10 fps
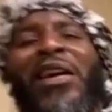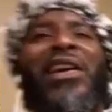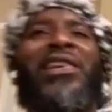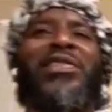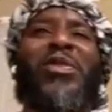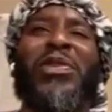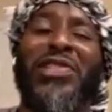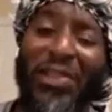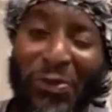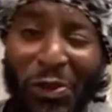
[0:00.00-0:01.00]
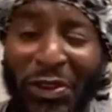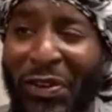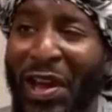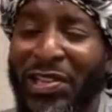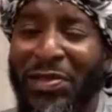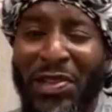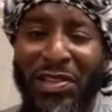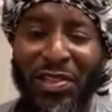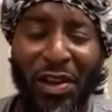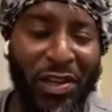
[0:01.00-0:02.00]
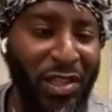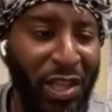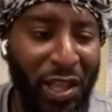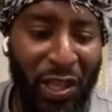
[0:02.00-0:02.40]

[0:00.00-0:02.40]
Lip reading: All right, so at 10:45, this meeting starts.